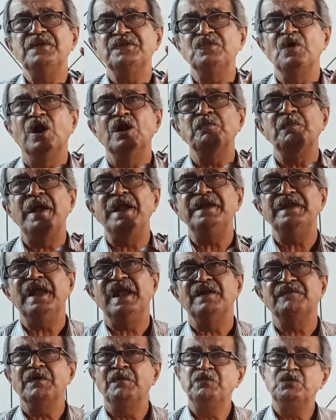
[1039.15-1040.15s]
is not
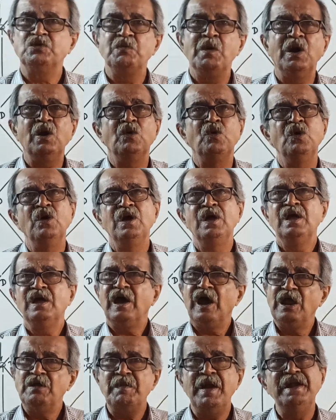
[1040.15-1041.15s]
maintained. From tomorrow,
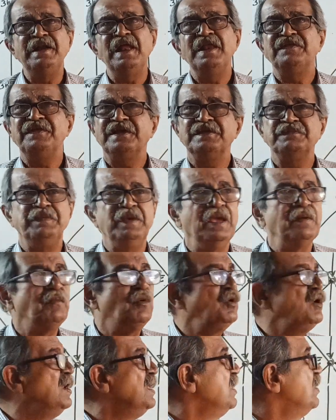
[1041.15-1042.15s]
I will maintain 6 p.m.
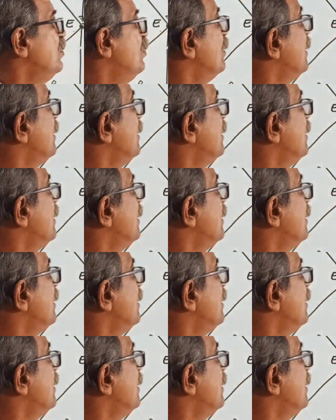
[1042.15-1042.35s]
only.